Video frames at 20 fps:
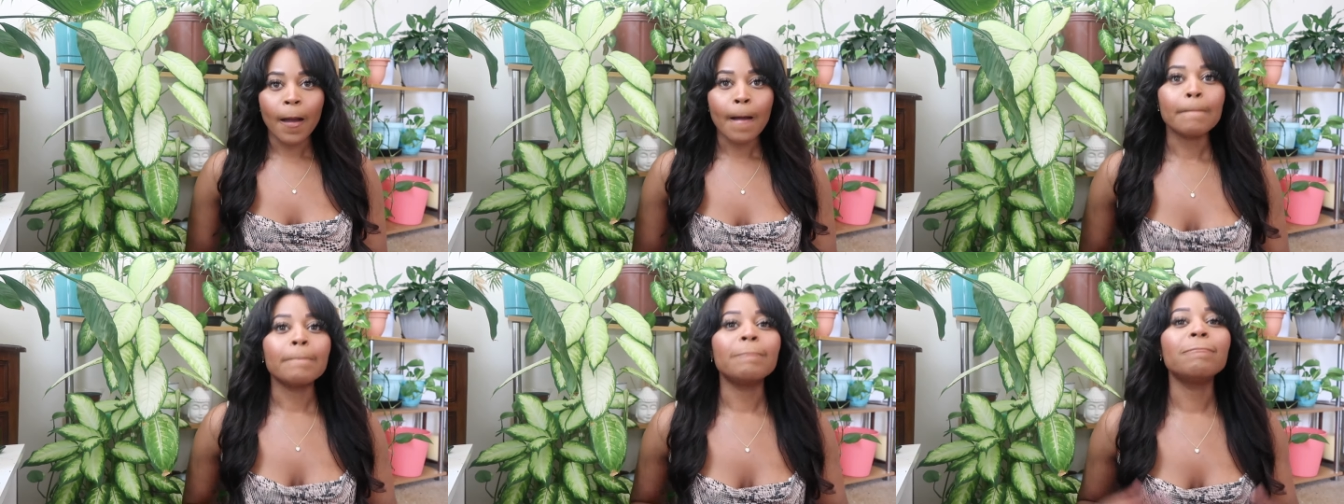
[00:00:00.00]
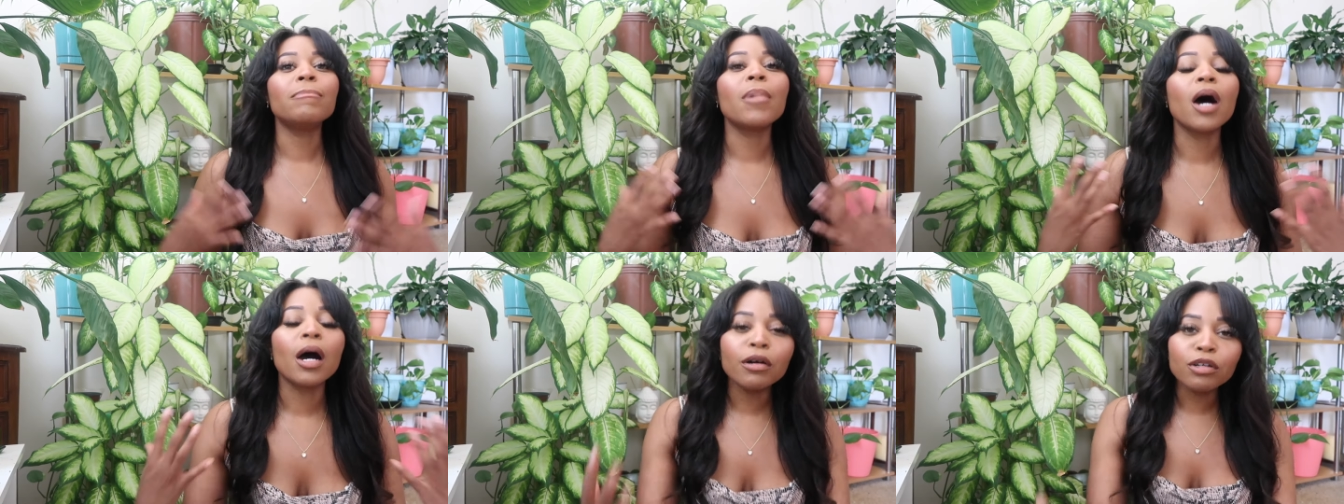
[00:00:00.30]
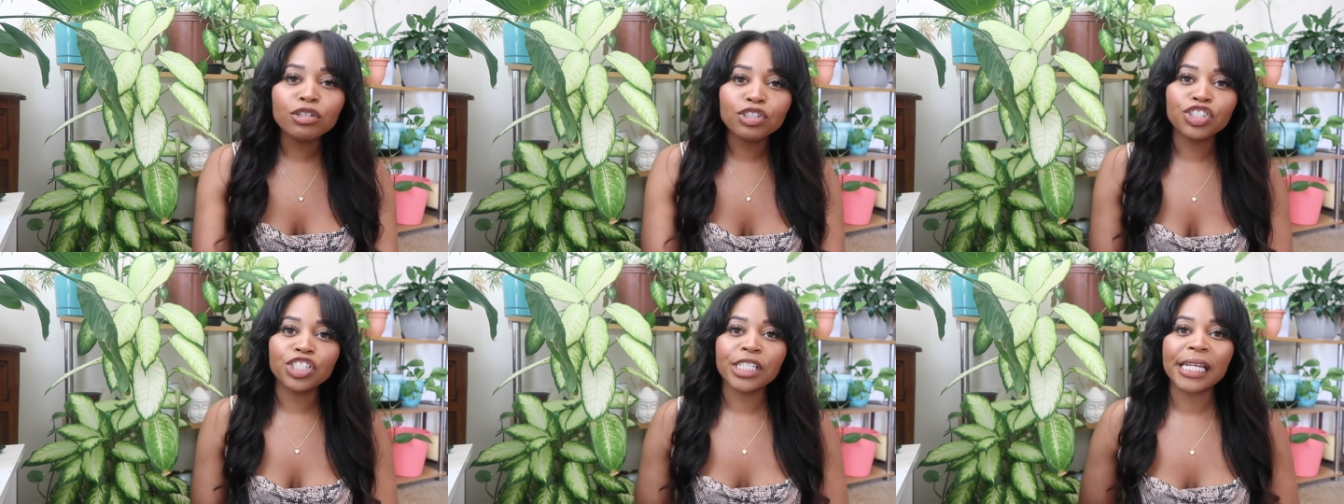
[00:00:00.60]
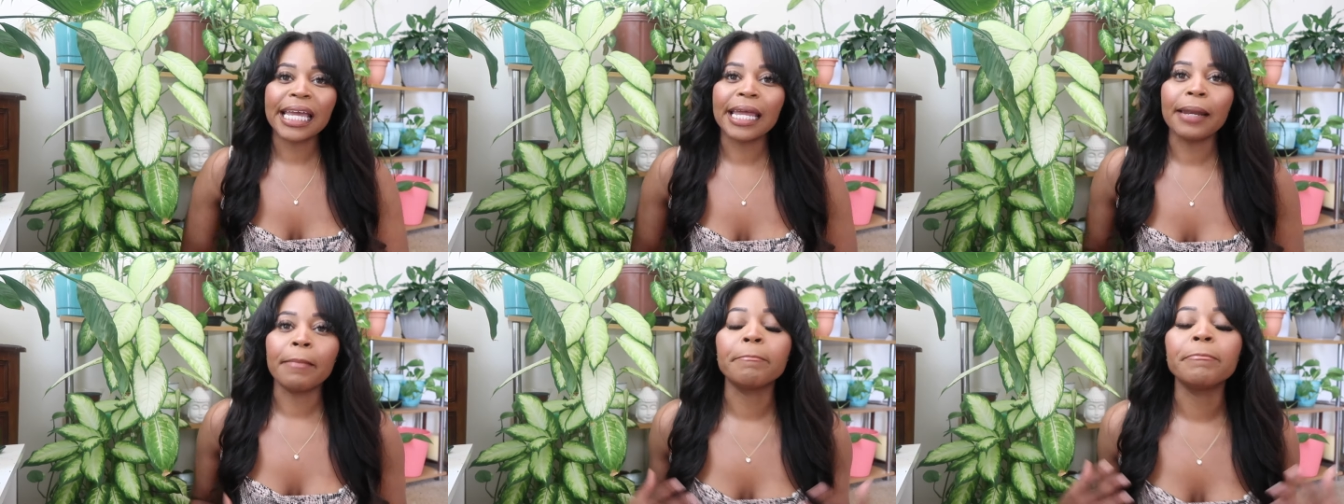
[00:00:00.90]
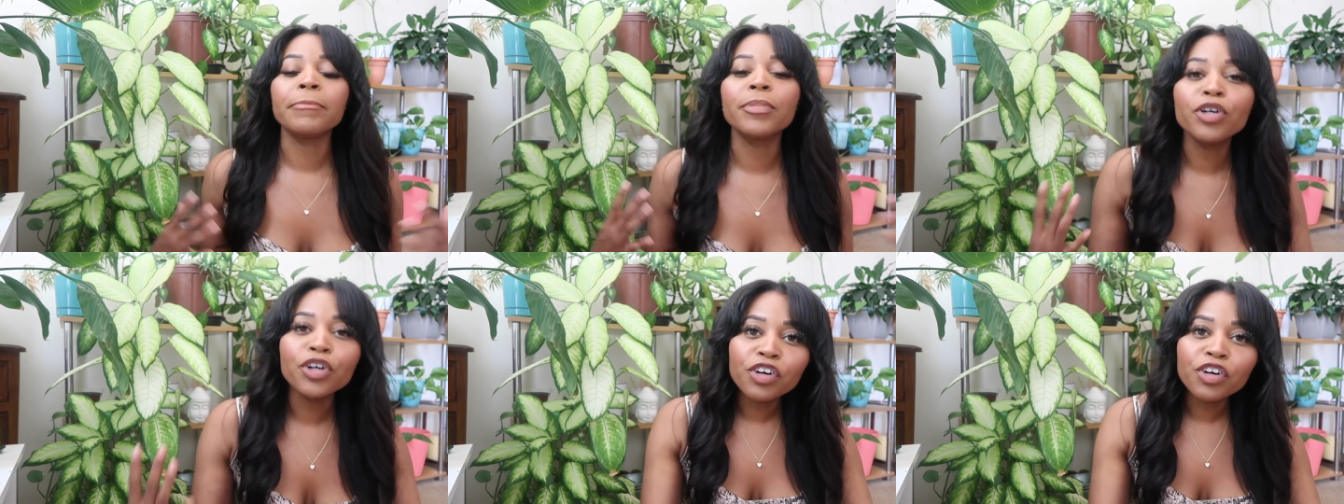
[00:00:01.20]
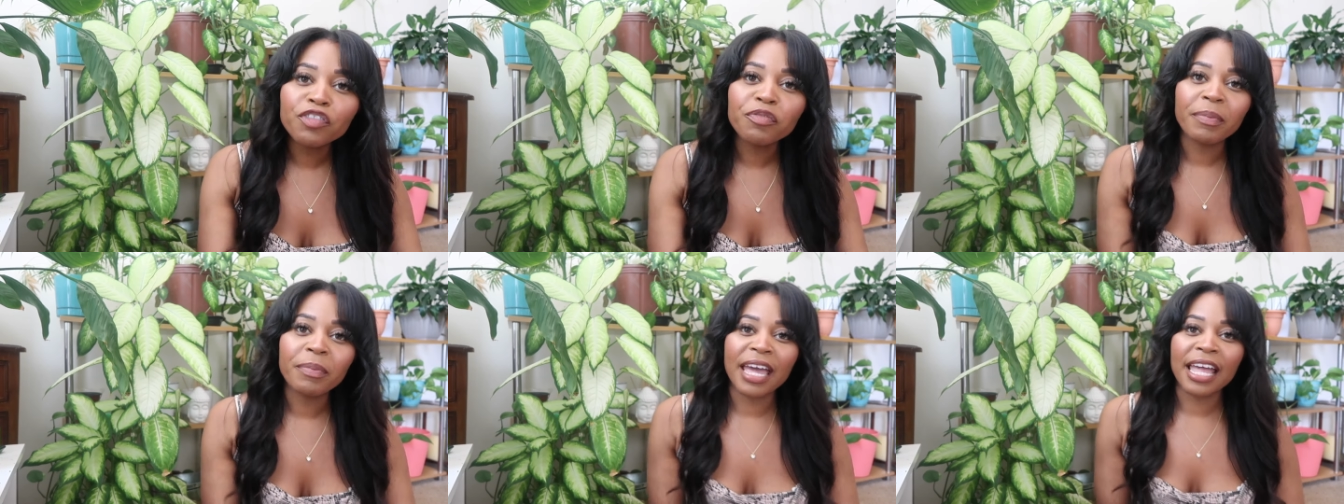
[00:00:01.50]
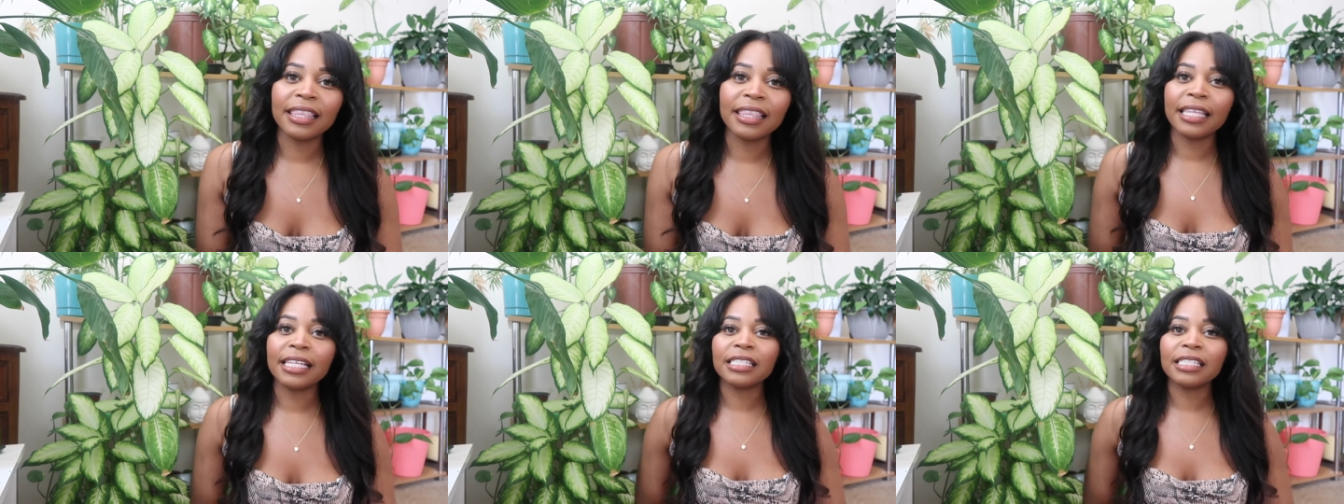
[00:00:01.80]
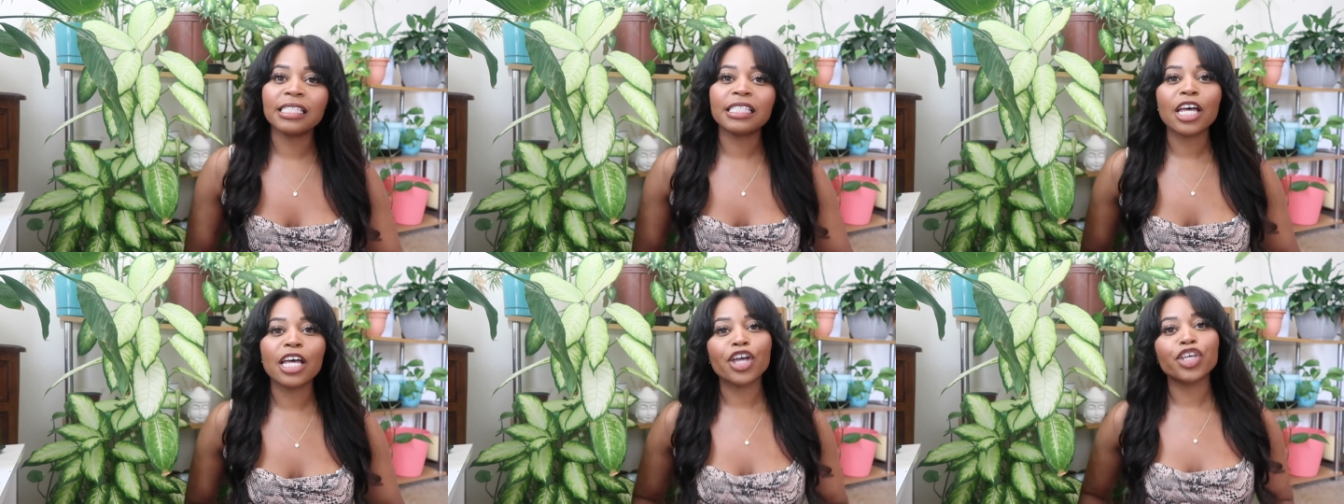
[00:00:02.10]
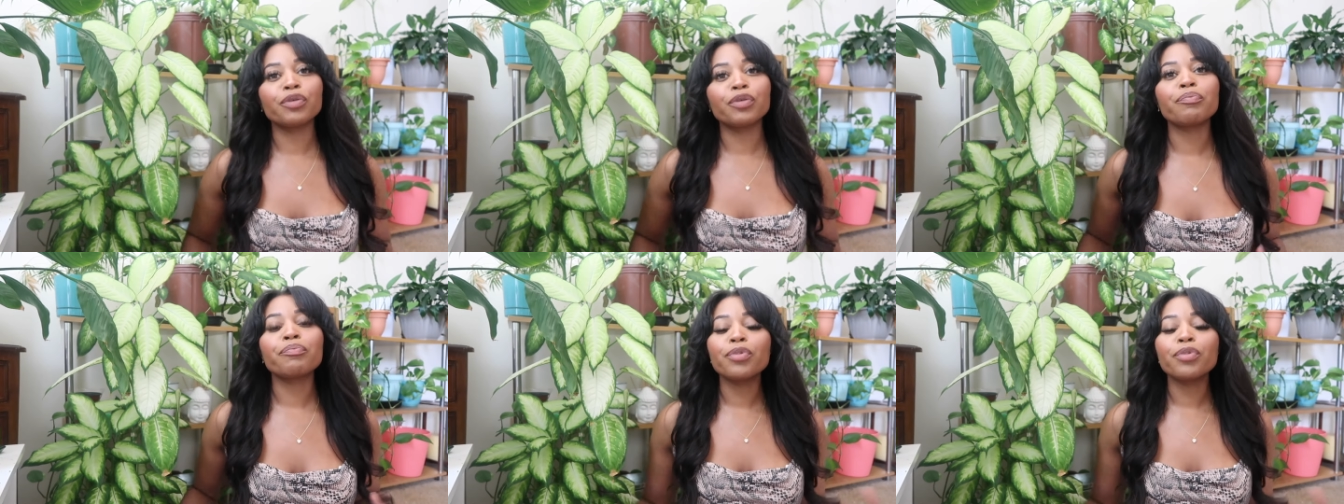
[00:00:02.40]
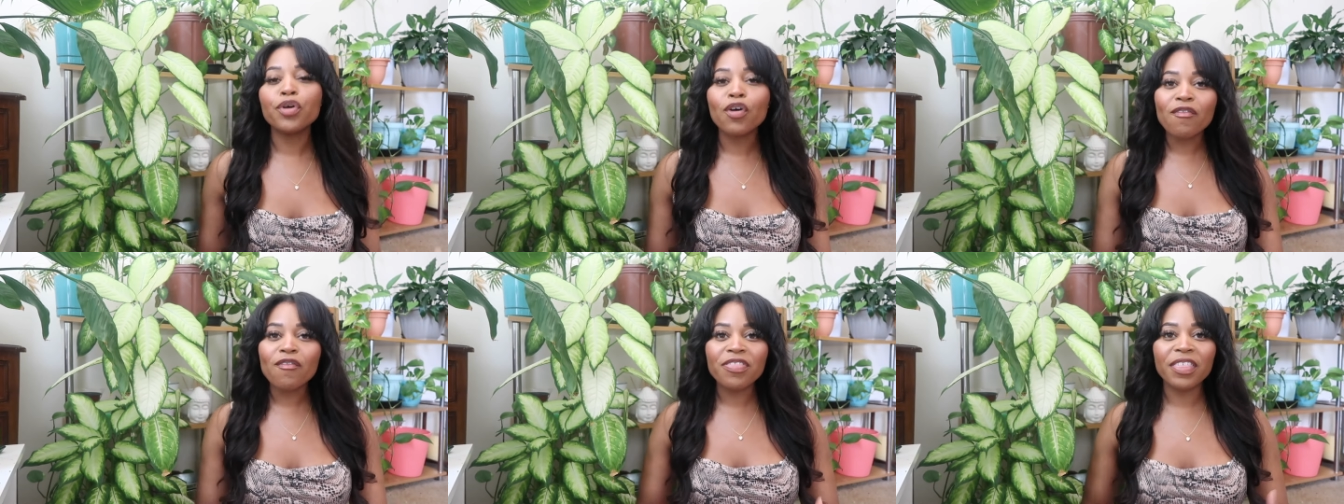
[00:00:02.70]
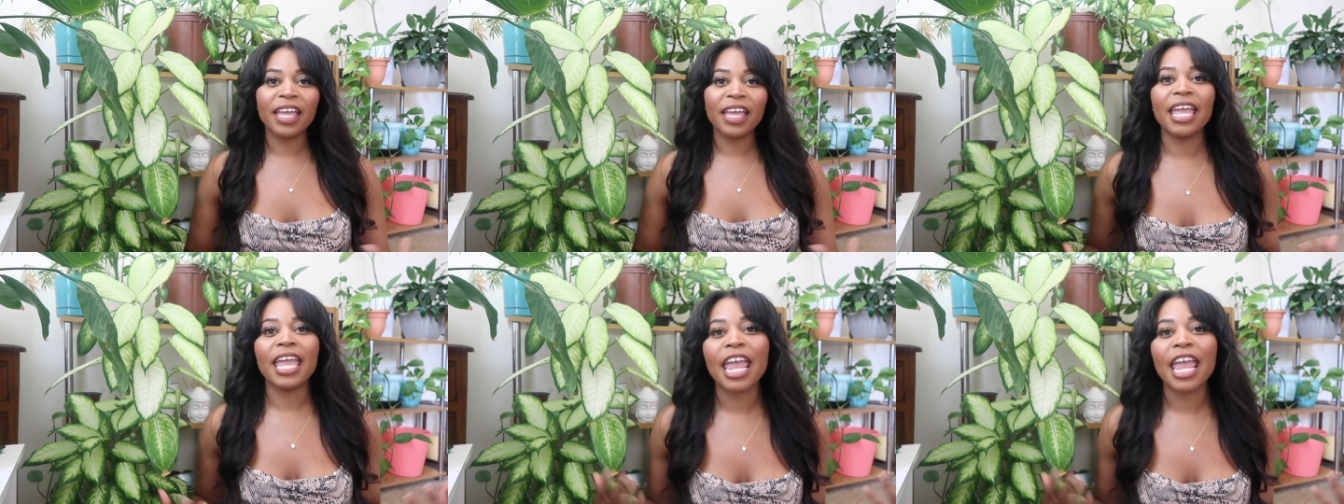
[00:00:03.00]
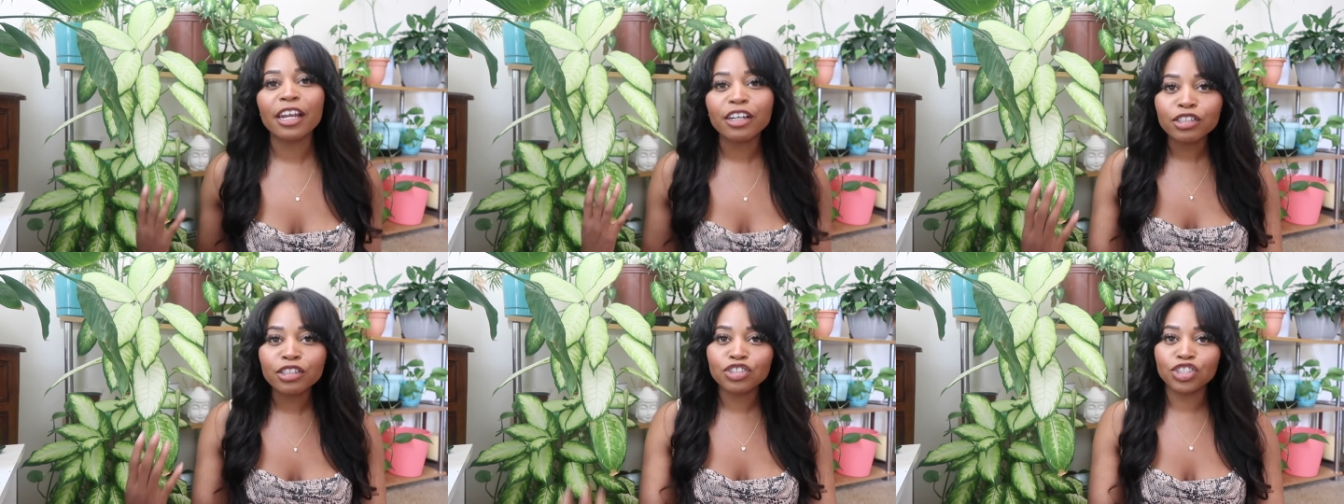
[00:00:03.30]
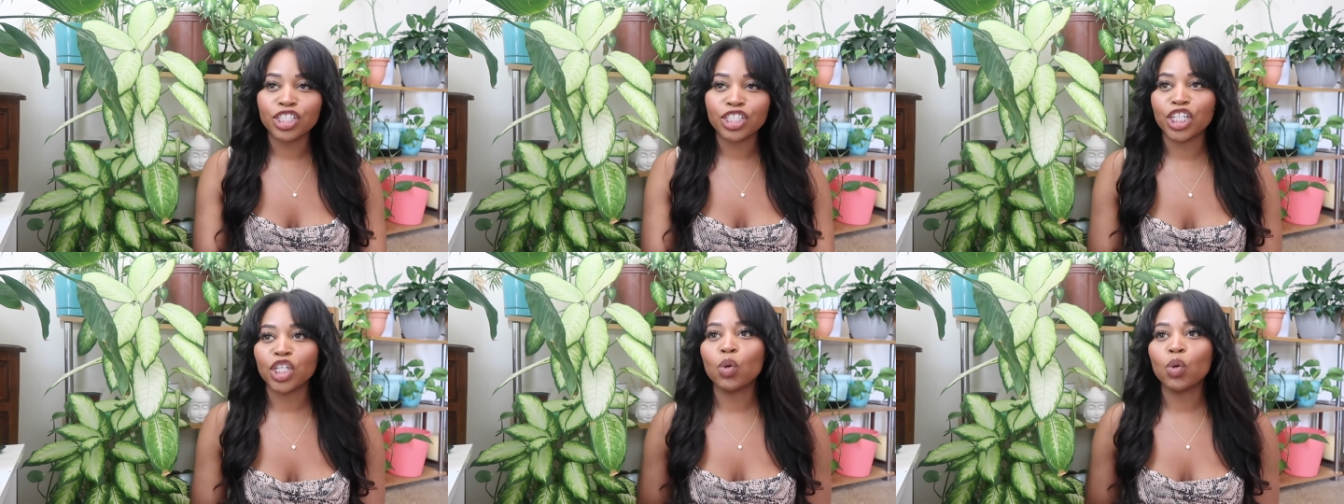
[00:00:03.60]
Motion, movement. This is how you move the energy.